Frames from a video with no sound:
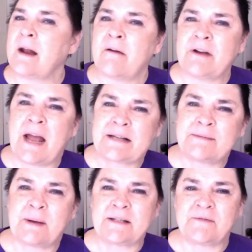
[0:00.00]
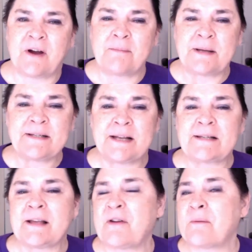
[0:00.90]
every aspect of our
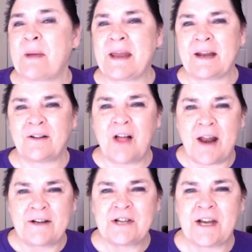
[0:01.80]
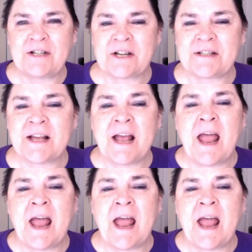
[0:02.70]
business and they're making a lot of changes